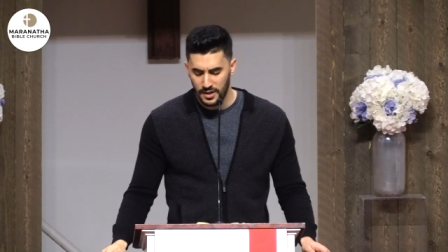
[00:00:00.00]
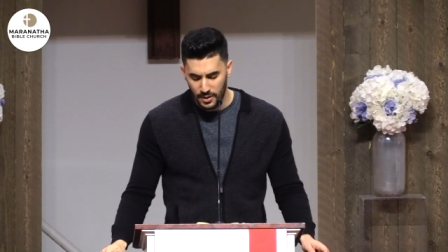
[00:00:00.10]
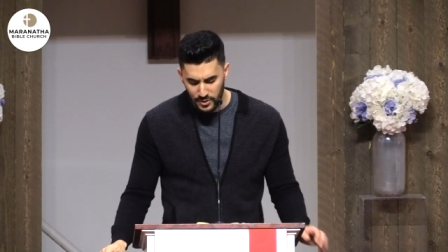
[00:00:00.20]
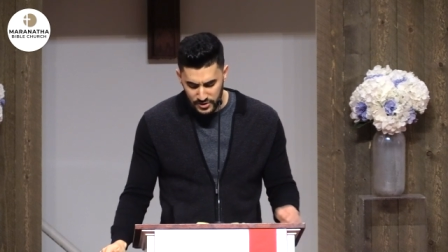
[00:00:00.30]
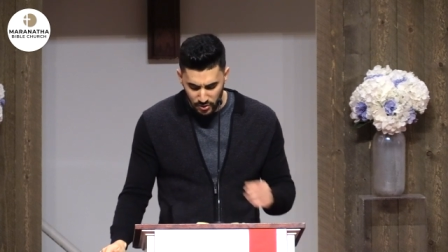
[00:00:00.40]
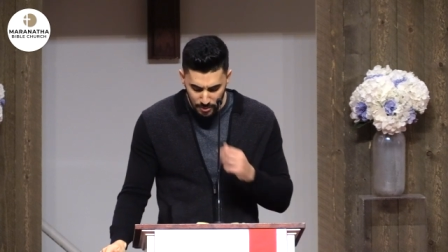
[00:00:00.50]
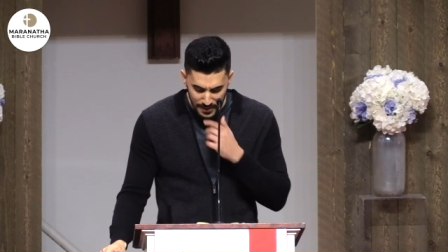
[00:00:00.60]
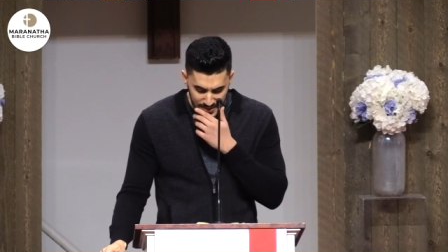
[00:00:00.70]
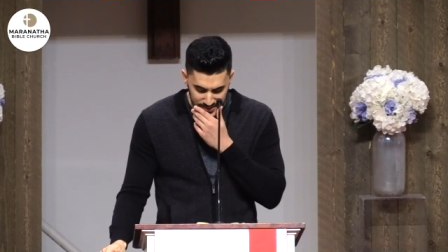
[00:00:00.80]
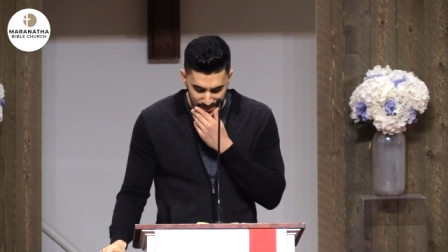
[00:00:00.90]
And what's so
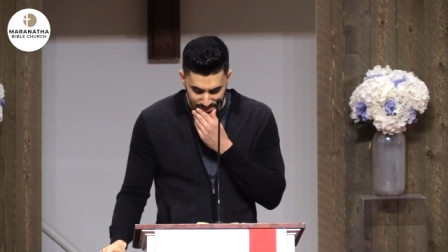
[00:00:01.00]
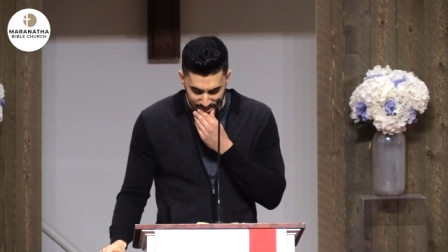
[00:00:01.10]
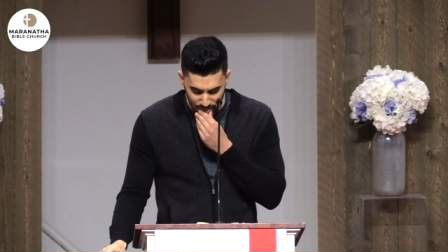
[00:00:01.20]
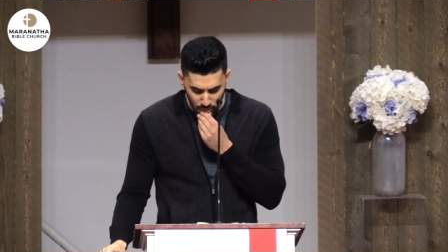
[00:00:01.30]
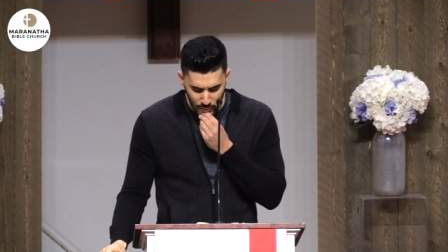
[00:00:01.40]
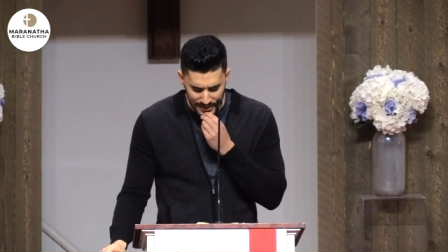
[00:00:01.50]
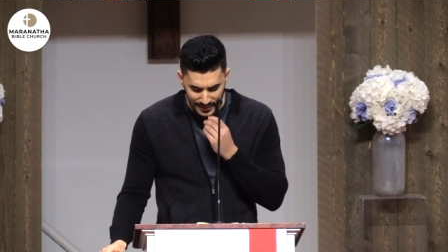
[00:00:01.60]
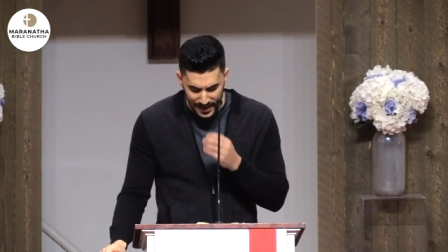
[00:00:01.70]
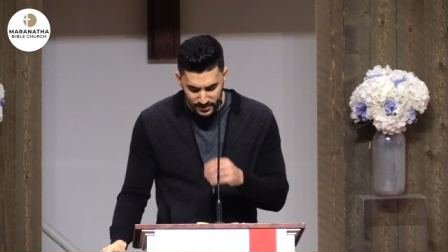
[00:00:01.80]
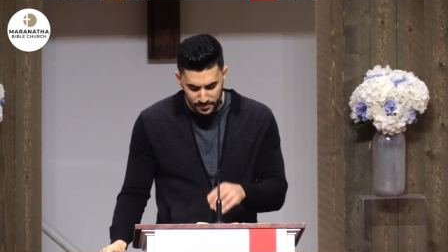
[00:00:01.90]
amazing is that when we
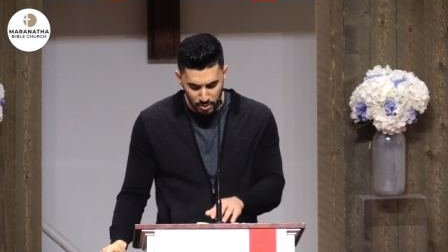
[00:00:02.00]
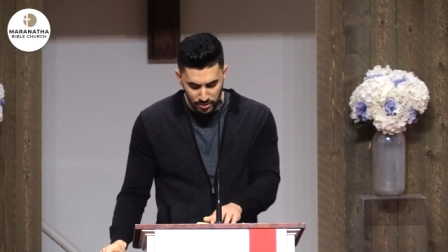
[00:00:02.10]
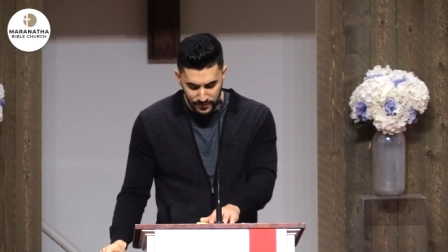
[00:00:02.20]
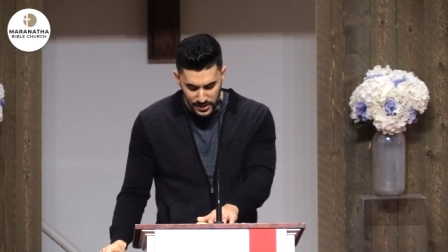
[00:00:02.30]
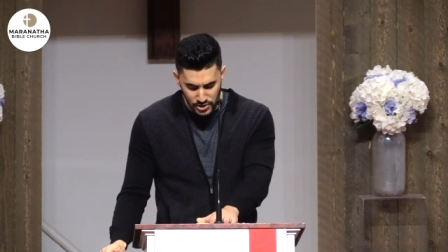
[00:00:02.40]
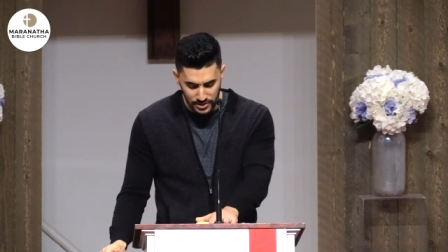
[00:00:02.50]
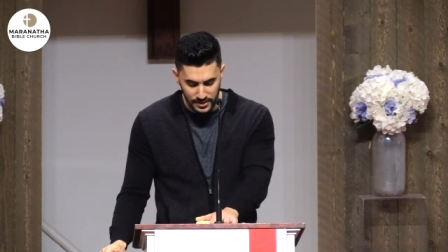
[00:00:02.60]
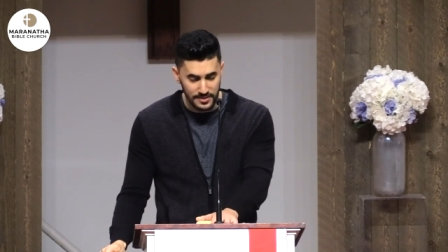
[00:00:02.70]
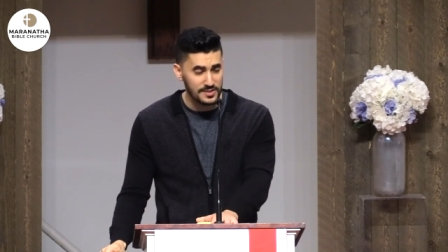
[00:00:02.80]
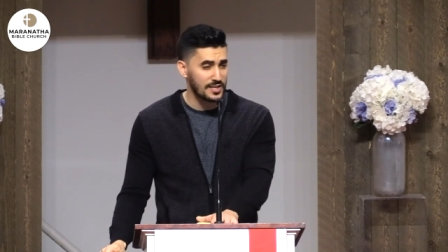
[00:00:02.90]
lack the motivation
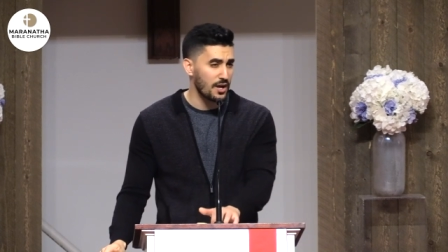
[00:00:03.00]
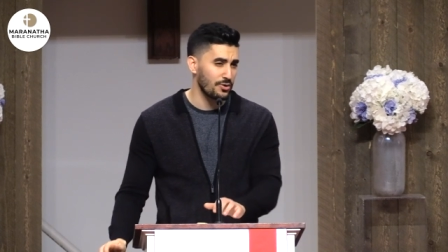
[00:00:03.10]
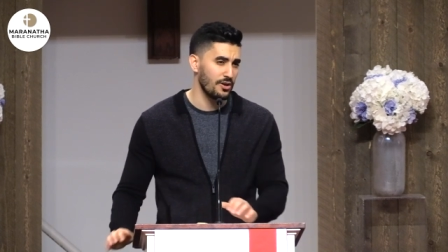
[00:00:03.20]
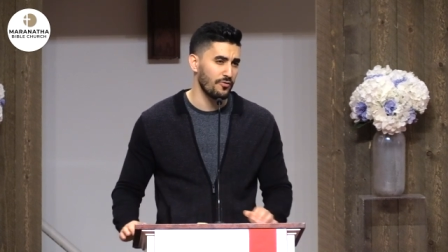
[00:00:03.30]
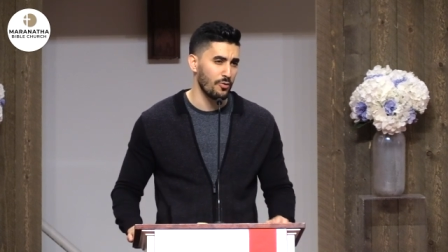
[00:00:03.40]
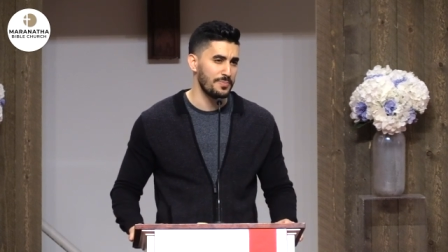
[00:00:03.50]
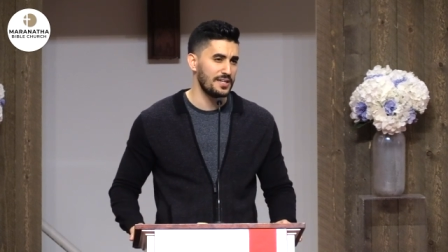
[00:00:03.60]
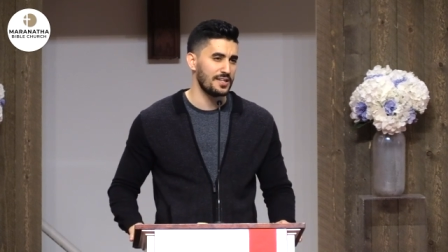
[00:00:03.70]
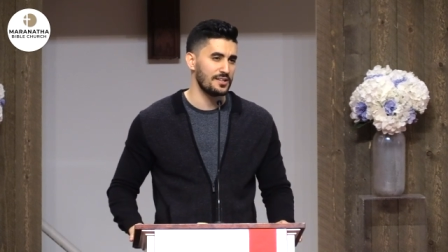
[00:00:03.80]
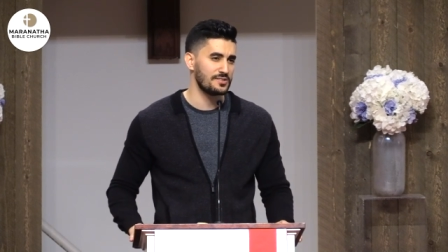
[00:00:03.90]
in this area of
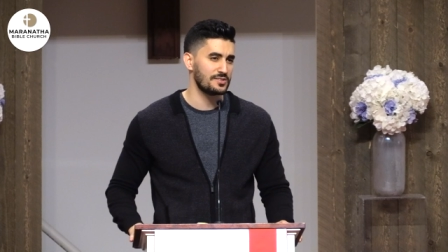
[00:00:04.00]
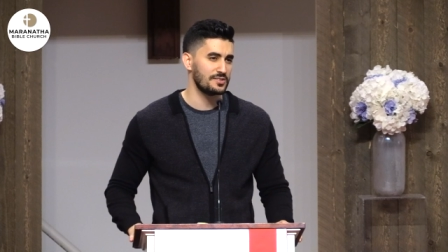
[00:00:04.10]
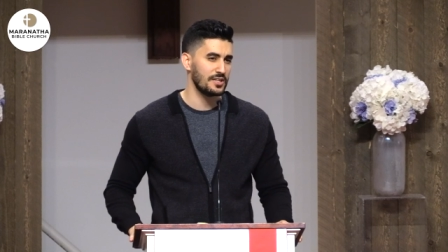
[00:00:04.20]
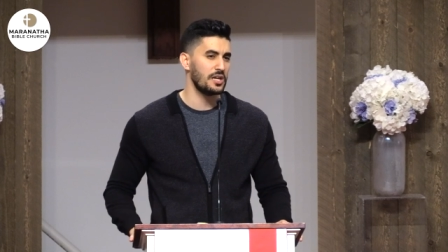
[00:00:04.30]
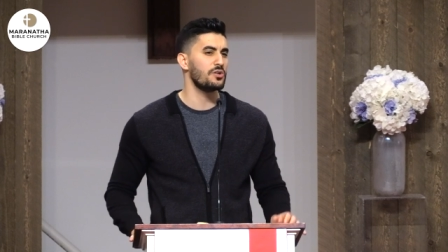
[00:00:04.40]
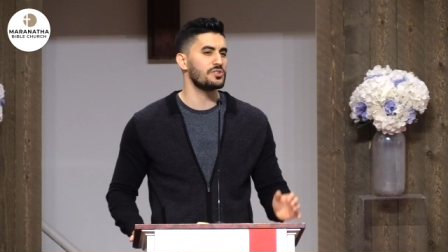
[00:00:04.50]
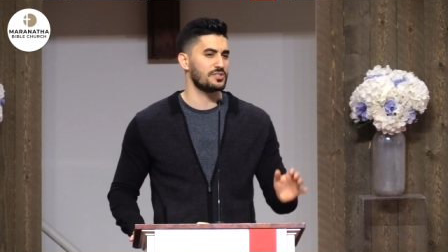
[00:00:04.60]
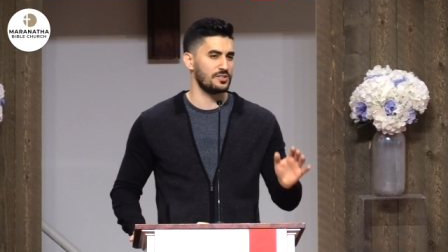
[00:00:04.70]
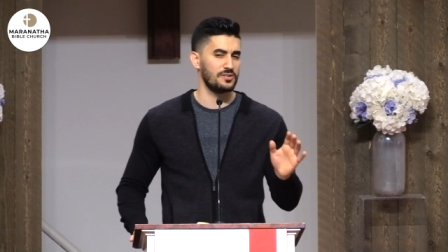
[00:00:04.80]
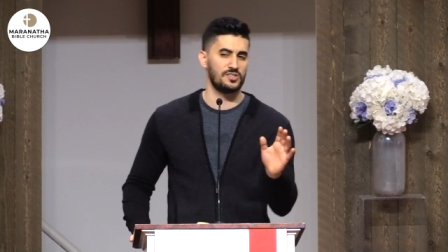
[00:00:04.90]
obedience,
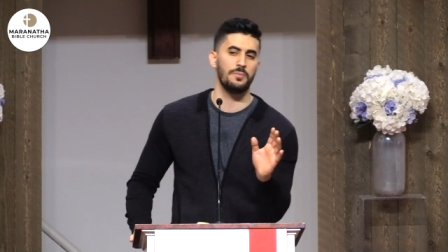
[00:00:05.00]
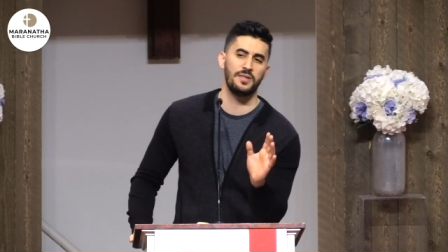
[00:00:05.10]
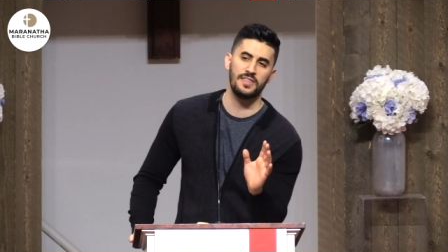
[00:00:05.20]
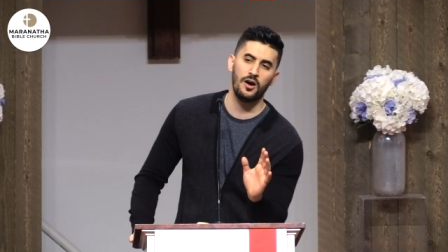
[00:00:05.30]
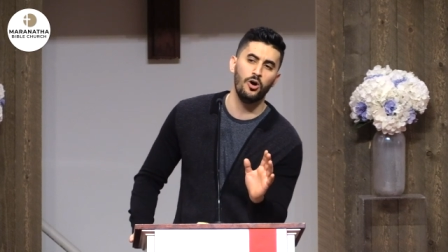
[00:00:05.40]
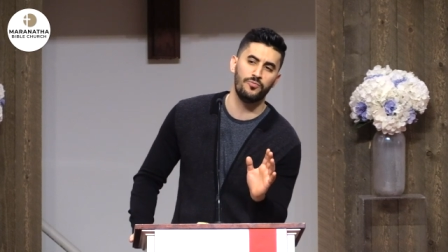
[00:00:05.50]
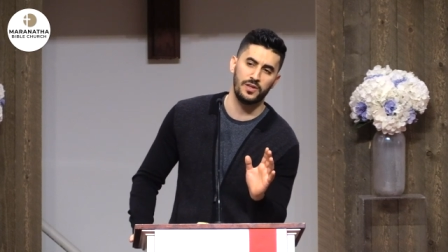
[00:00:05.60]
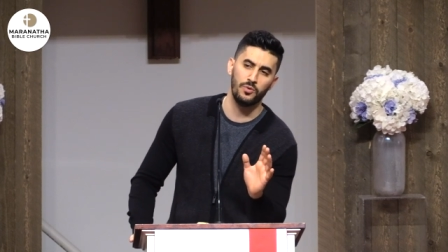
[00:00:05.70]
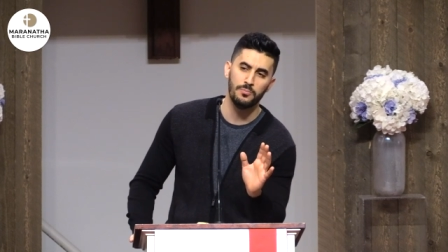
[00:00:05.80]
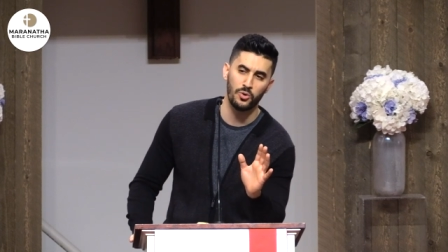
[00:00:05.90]
here's something that
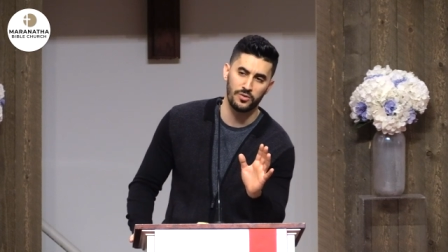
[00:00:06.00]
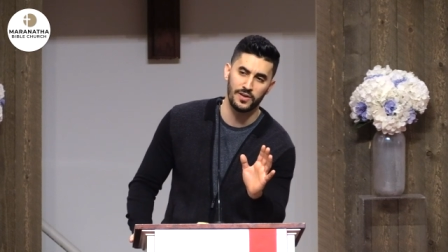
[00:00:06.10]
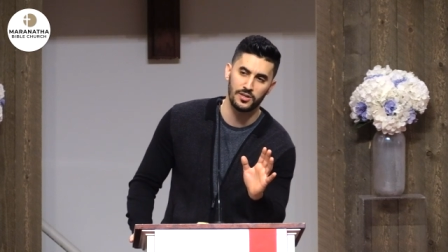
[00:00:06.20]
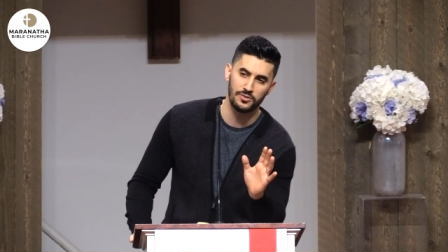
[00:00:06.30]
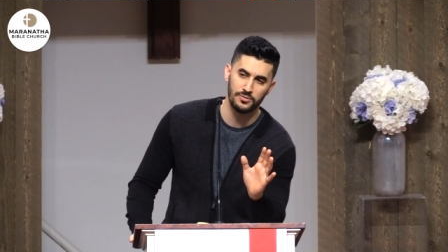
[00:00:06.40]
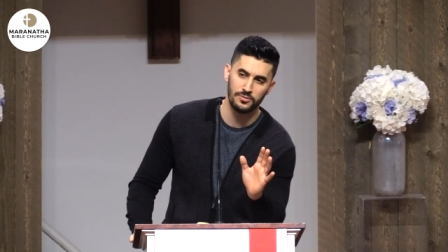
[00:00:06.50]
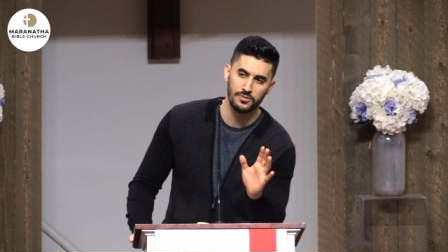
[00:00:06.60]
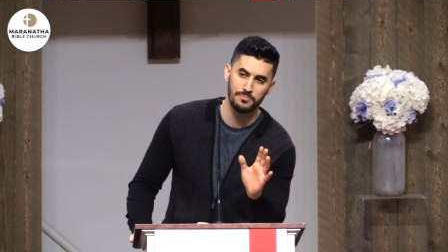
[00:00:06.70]
hopefully will motivate you,